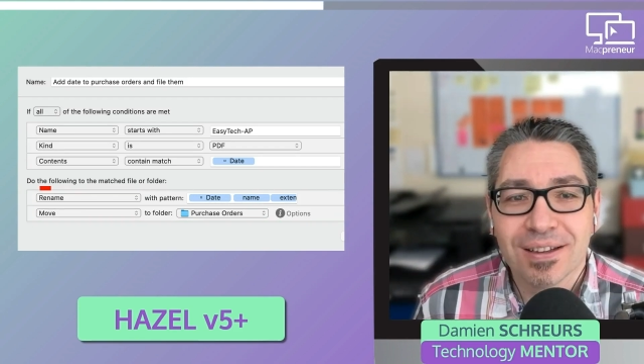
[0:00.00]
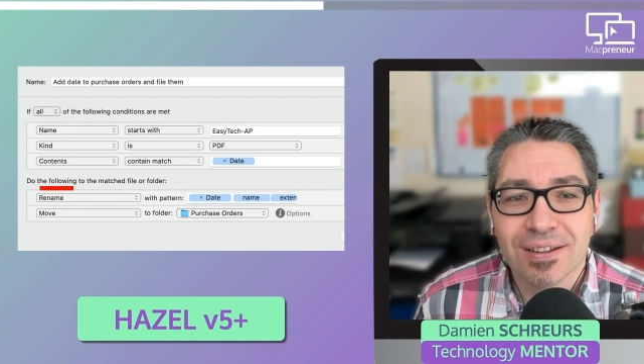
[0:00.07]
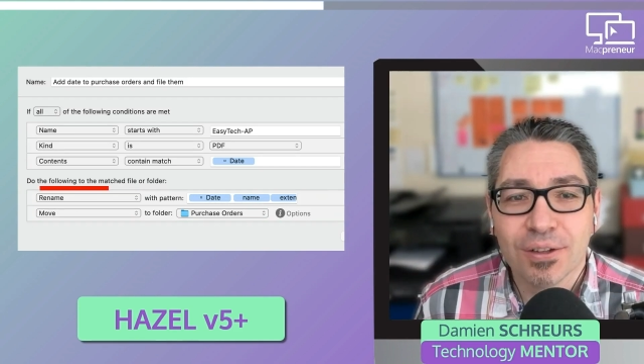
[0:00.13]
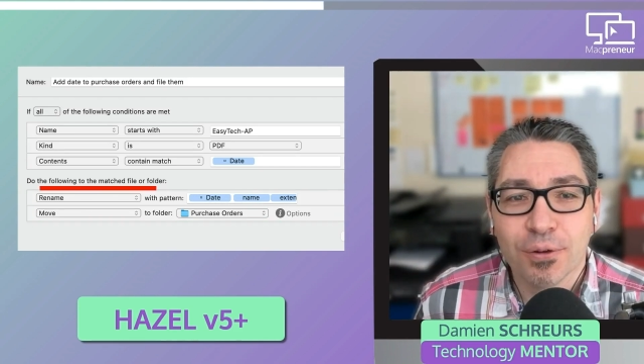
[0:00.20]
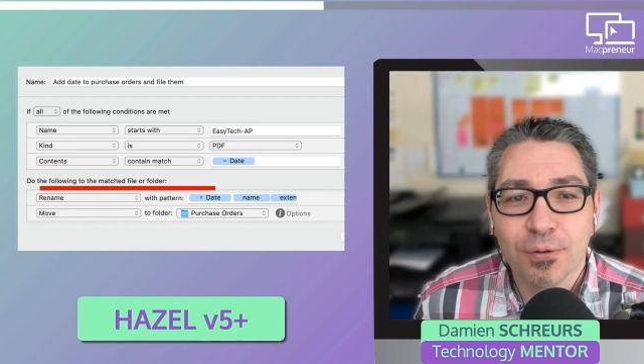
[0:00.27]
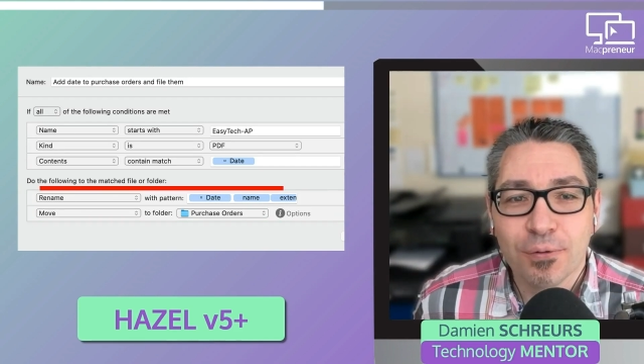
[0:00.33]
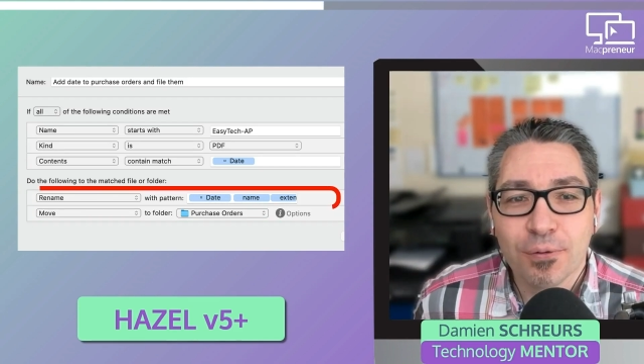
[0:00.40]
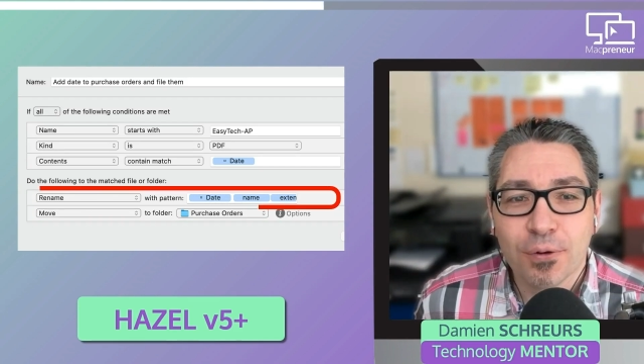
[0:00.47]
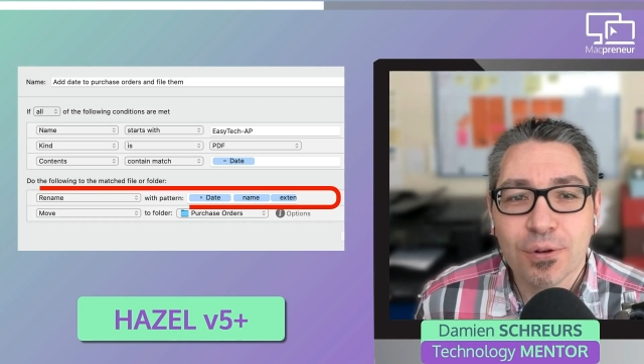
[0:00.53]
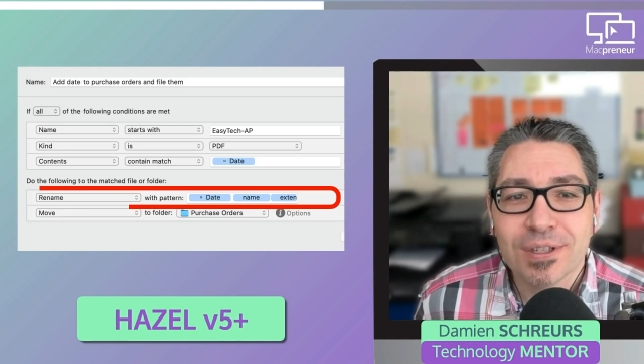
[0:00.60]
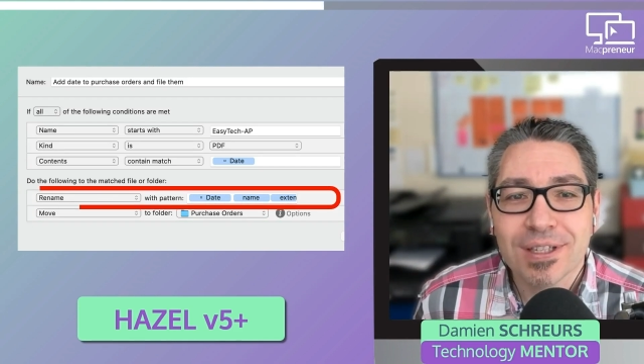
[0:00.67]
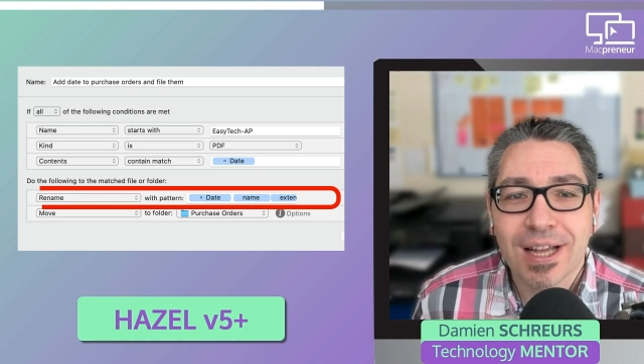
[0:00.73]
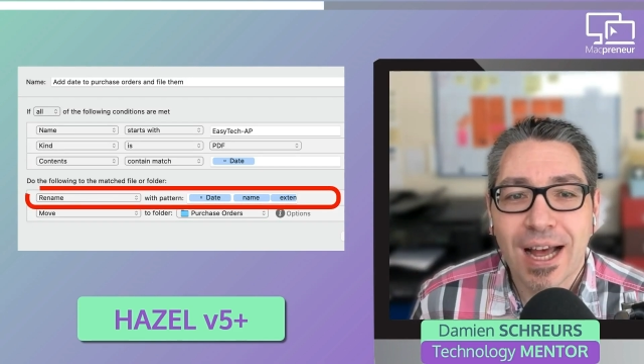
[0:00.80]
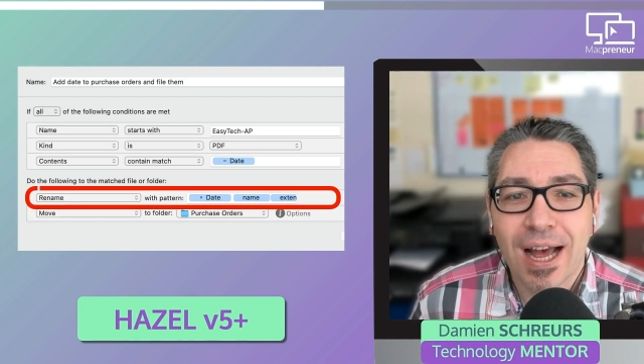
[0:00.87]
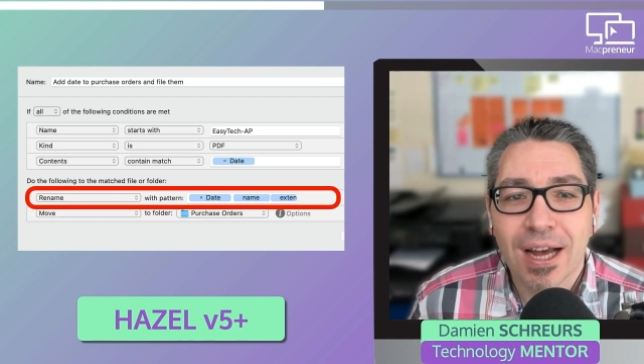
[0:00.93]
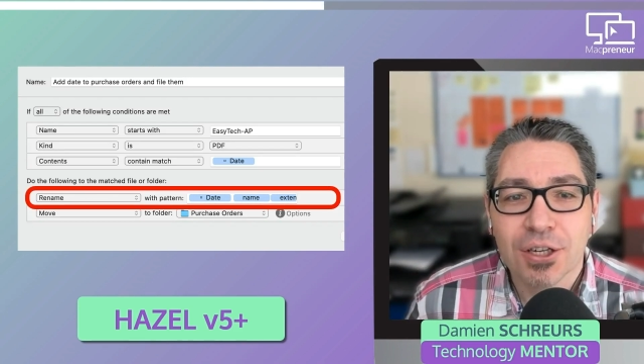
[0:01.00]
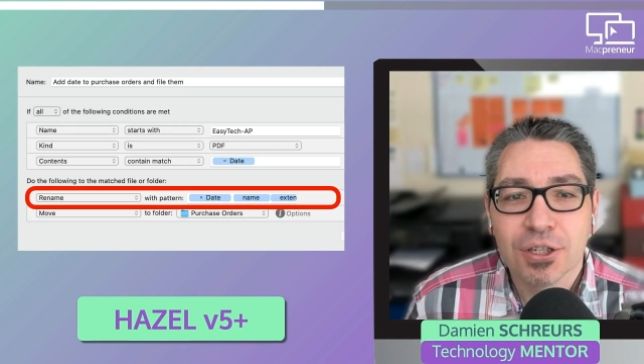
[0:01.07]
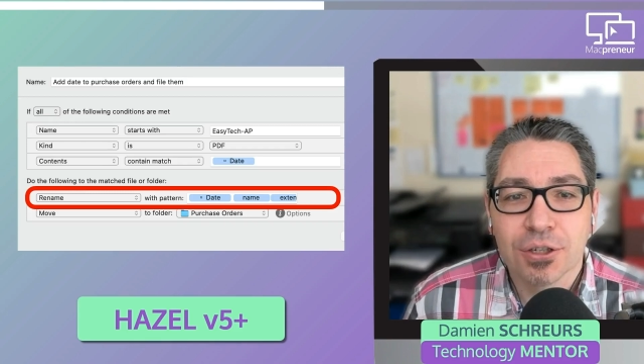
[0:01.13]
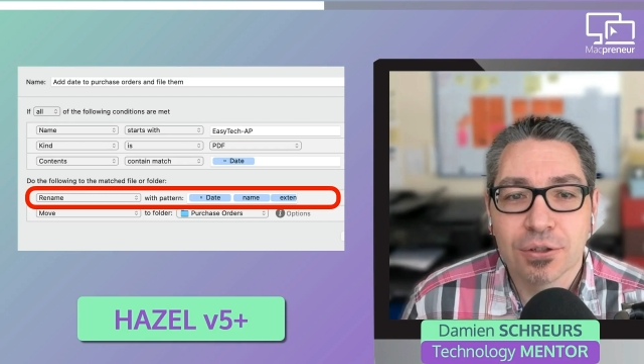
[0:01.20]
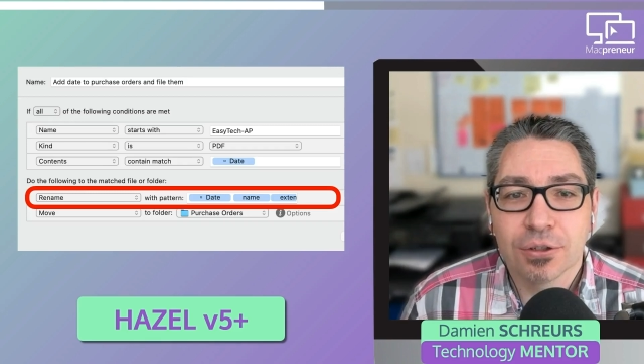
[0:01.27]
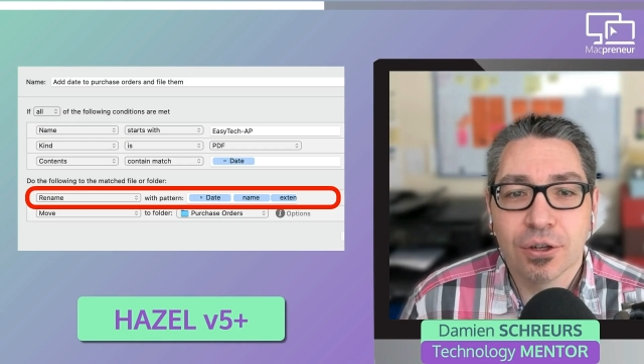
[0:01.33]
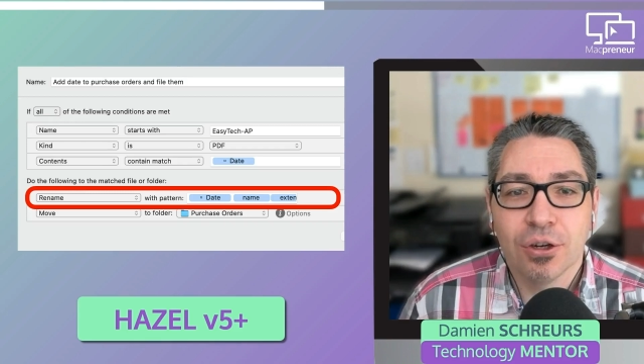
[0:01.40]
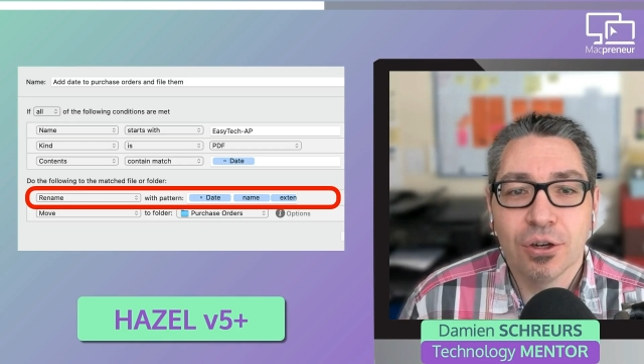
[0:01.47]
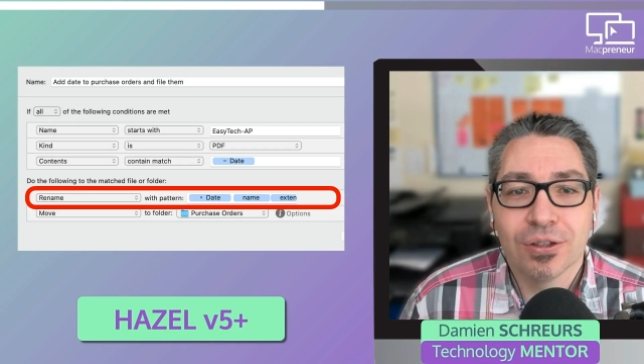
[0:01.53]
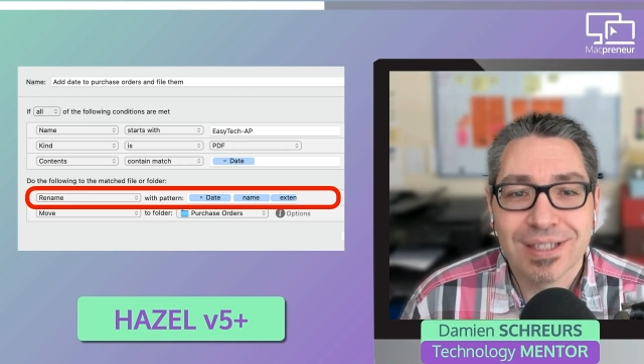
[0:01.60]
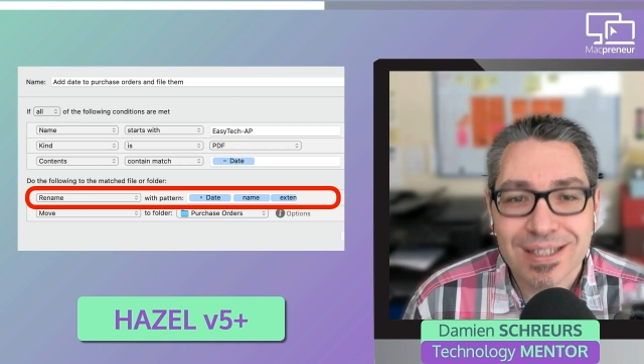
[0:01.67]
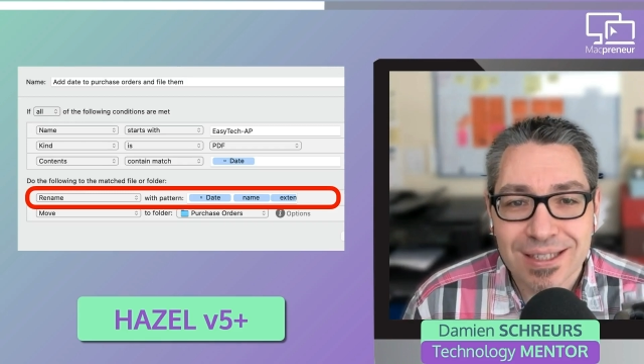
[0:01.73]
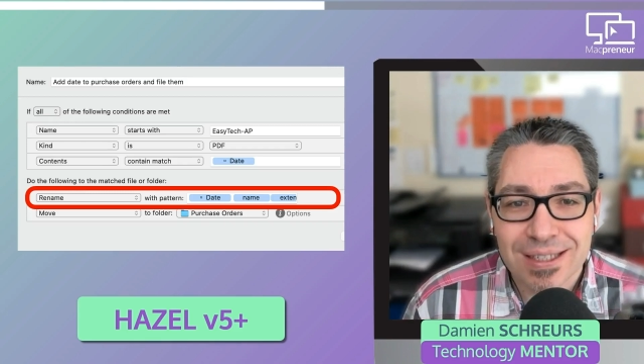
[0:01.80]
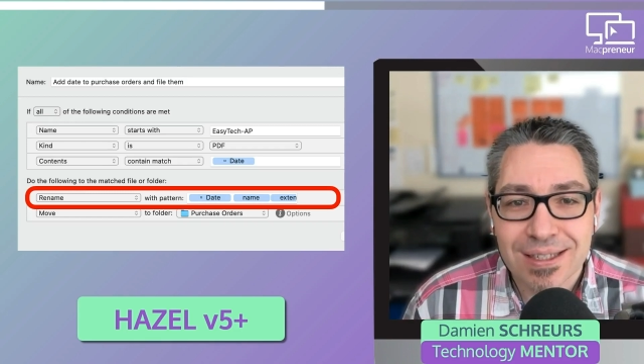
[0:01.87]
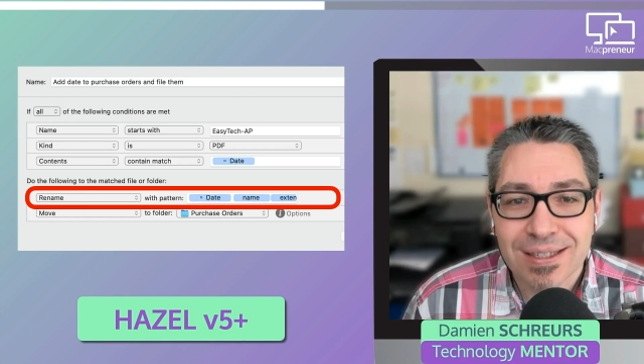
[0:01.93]
The first action
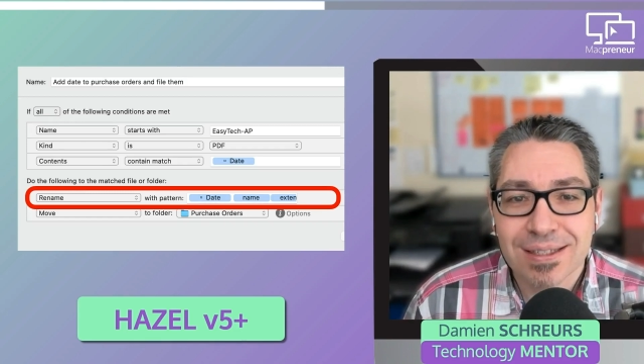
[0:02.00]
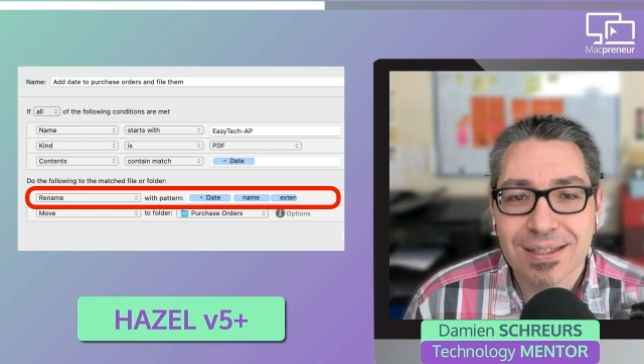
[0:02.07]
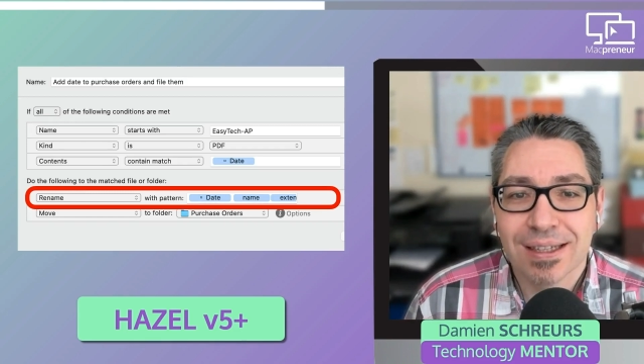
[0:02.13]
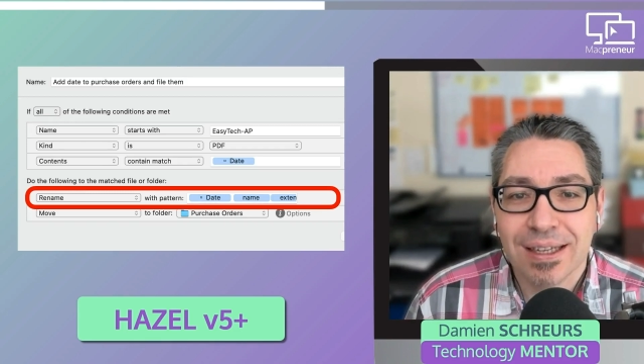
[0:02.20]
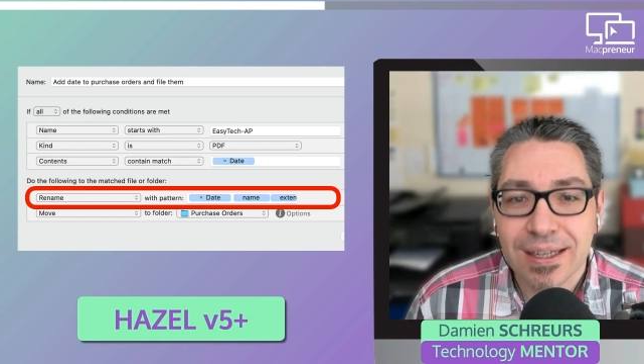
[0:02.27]
consists